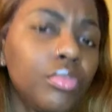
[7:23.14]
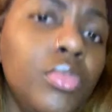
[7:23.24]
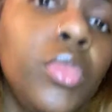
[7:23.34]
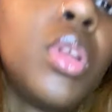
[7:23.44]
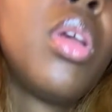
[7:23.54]

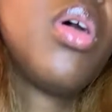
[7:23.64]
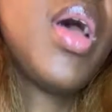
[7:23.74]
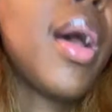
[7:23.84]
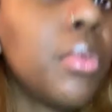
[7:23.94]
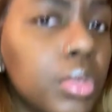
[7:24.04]

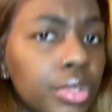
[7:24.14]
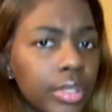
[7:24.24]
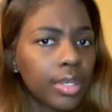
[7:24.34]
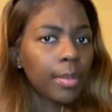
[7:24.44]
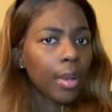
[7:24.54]
how it was
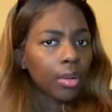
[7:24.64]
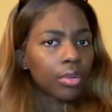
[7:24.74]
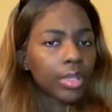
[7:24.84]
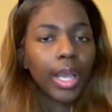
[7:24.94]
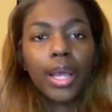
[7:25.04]
gonna come
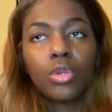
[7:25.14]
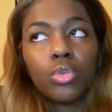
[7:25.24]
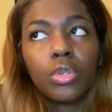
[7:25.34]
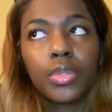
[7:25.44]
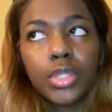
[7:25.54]
out, like I
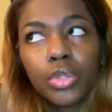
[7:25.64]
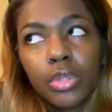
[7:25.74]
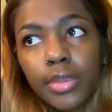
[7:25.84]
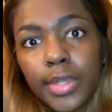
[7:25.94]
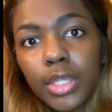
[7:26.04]
knew it was
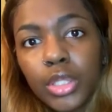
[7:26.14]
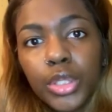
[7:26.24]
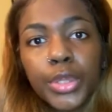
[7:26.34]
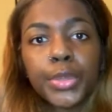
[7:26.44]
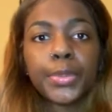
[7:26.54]
gonna be,
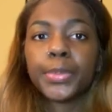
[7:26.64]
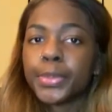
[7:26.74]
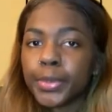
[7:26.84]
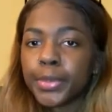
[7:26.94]
you know,